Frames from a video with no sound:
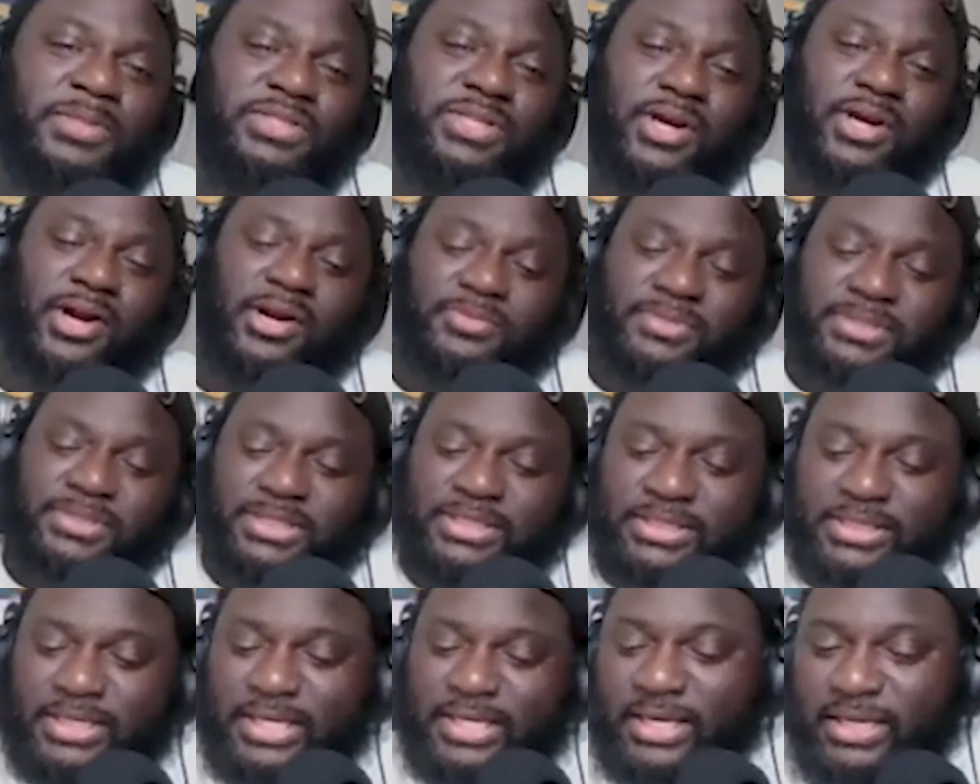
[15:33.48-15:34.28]
Charm
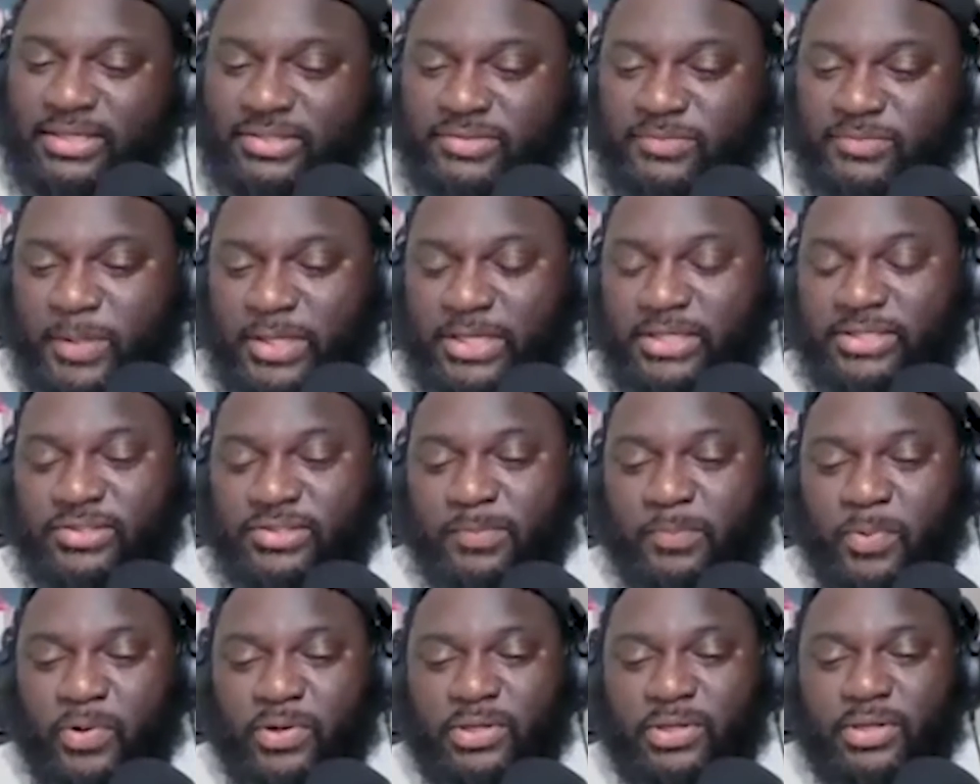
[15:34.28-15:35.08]
City Kings, man,
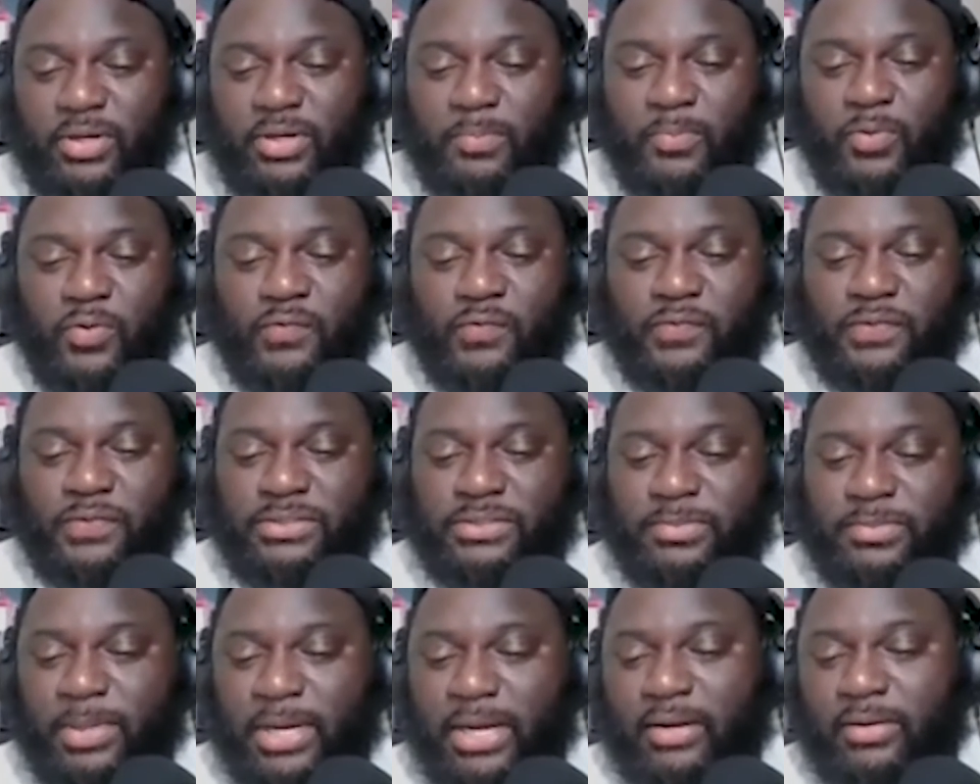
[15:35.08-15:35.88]
is a pretty good movie.
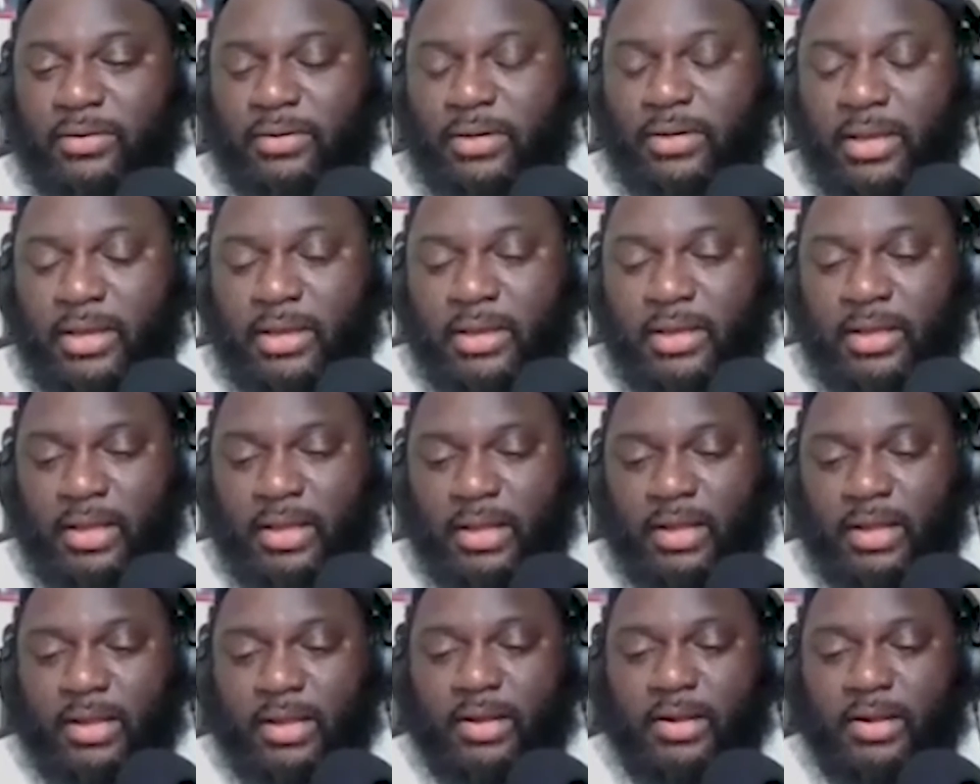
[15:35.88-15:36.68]
It's about
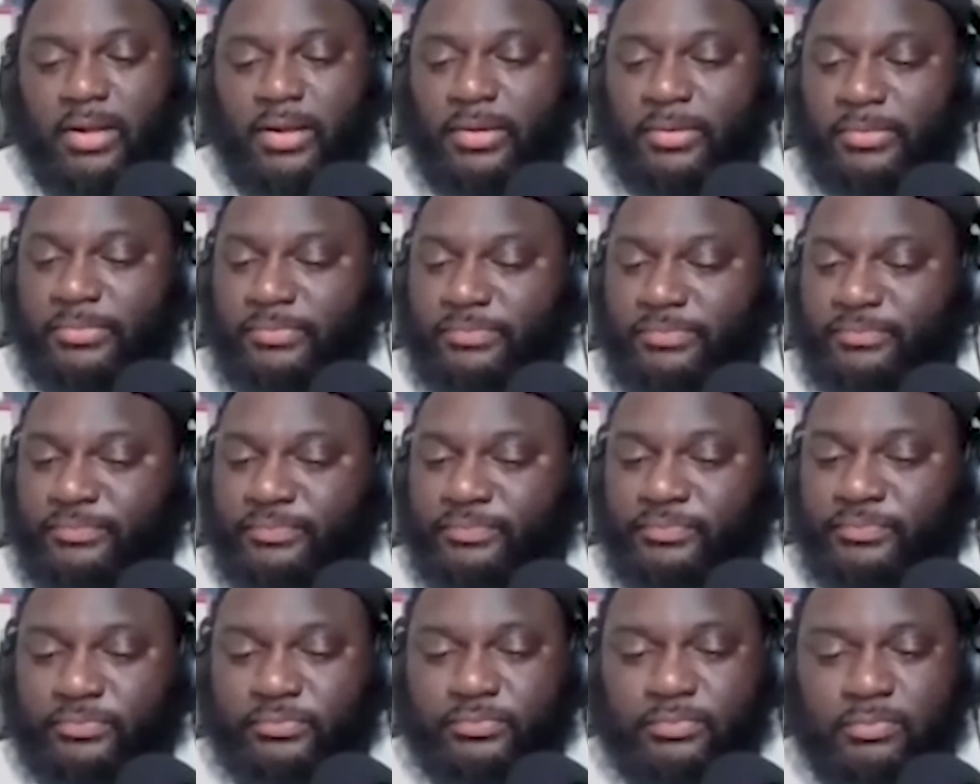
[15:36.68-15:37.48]

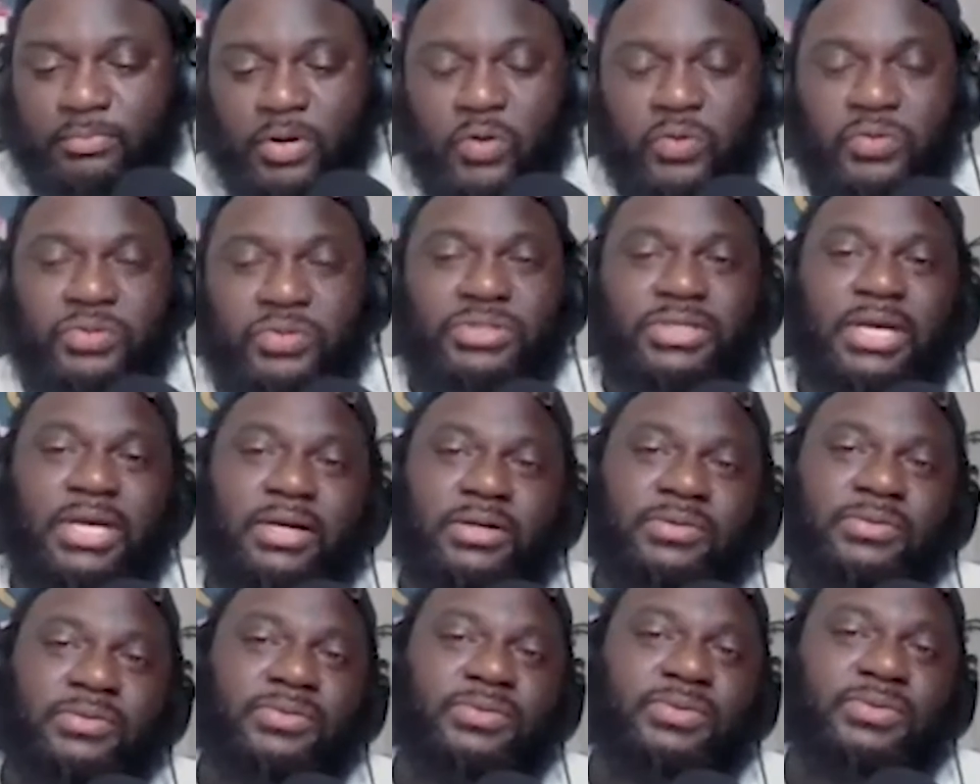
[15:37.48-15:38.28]

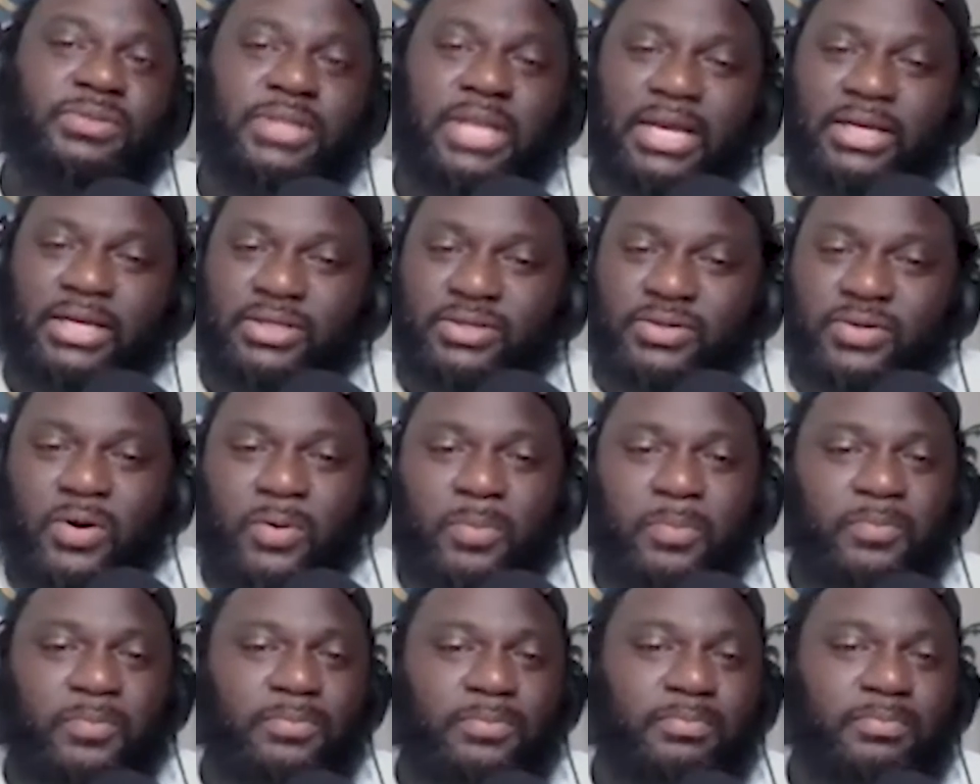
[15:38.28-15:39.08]
motorcycles. Like,
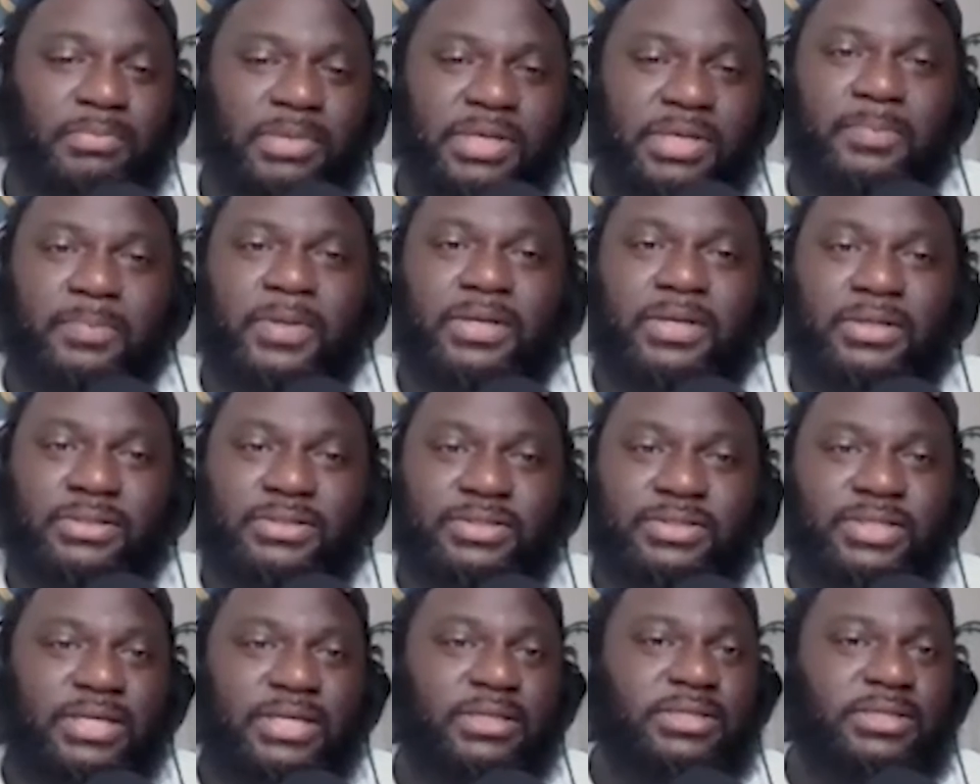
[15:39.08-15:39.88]
Meek Mill
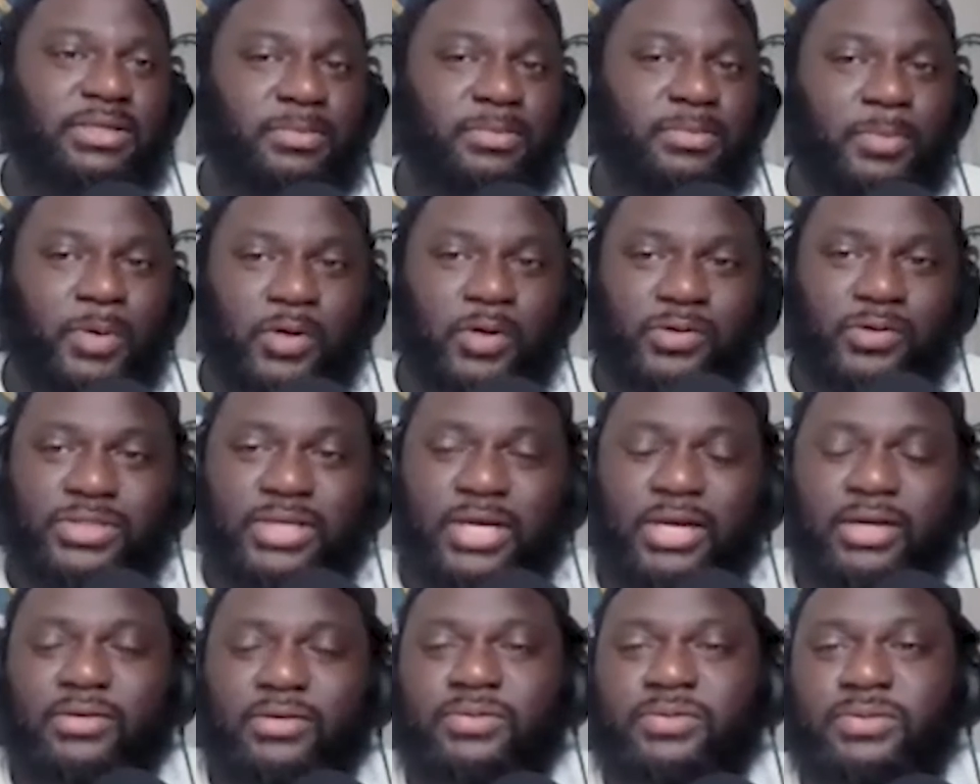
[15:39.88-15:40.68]
is into the
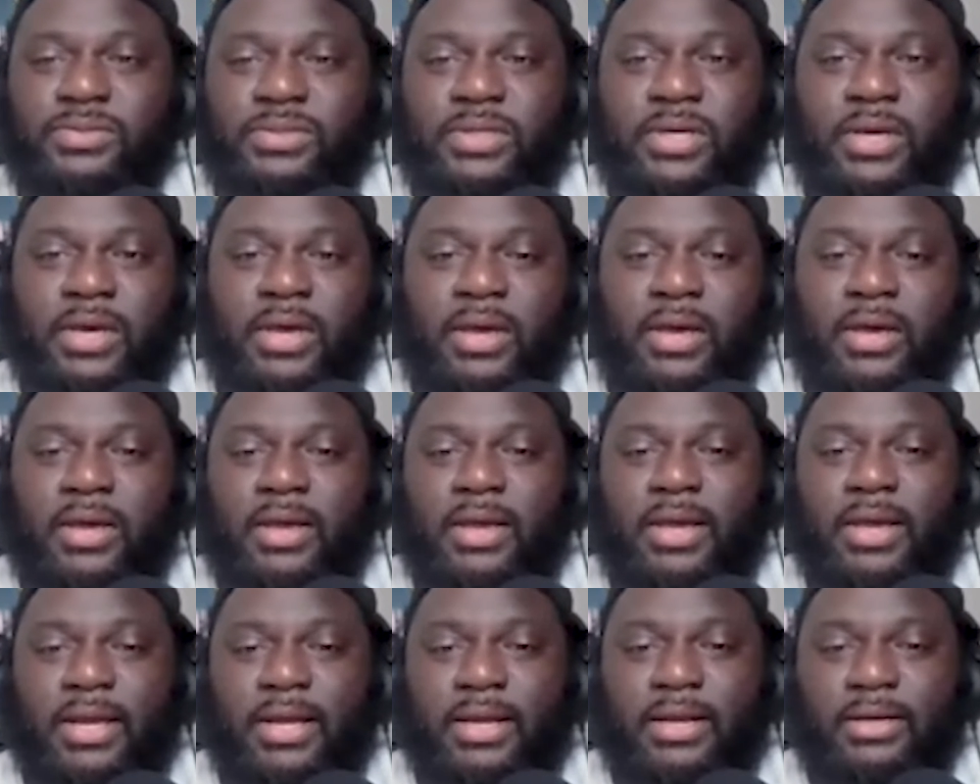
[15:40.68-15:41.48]
motorcycles
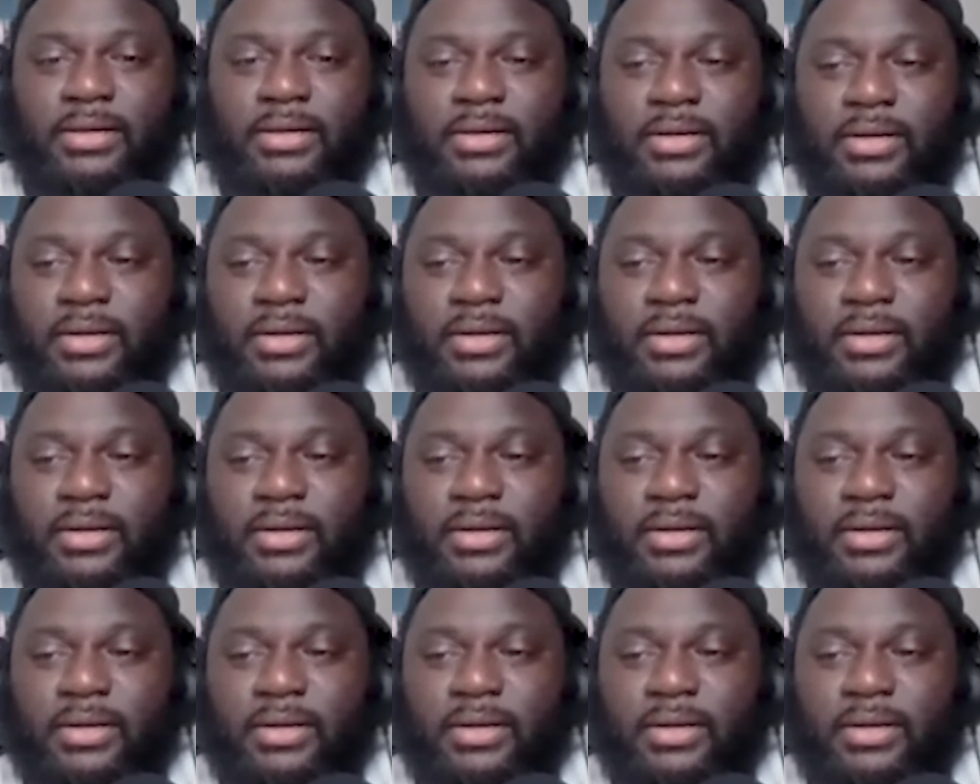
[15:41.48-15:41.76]
and